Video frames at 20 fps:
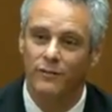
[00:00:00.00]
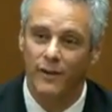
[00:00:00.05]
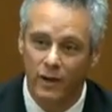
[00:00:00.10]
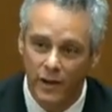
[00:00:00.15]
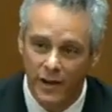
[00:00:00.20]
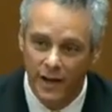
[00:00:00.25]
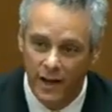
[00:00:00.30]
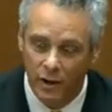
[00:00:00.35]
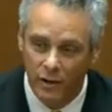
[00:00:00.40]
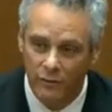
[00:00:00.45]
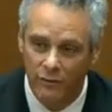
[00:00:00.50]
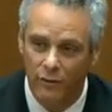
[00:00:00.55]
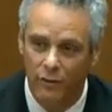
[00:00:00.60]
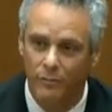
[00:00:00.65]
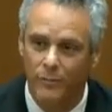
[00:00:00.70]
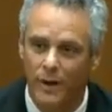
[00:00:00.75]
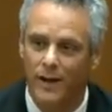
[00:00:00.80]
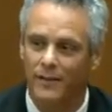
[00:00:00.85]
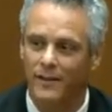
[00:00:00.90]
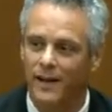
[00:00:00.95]
They're very
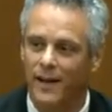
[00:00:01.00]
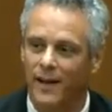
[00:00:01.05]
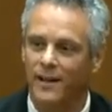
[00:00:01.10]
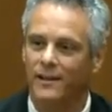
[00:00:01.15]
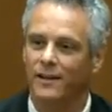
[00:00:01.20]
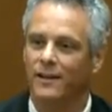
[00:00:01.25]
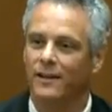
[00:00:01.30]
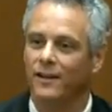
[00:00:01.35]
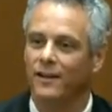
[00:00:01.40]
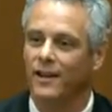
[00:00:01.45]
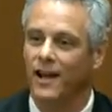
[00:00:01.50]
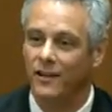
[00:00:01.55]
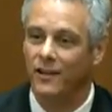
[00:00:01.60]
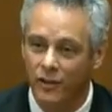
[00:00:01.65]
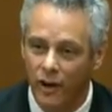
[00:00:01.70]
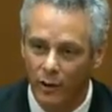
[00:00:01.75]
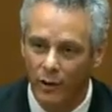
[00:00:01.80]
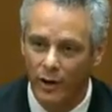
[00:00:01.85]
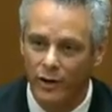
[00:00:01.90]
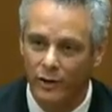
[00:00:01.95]
careful about that.
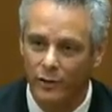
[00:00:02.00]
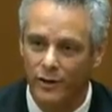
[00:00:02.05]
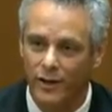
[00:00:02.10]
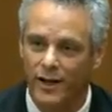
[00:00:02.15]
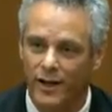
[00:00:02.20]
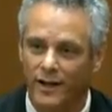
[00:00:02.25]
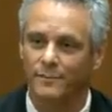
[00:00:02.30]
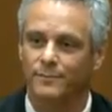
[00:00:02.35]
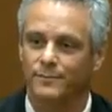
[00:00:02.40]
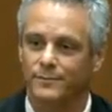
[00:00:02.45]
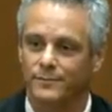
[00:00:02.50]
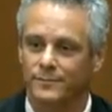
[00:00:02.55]
That's how I know that.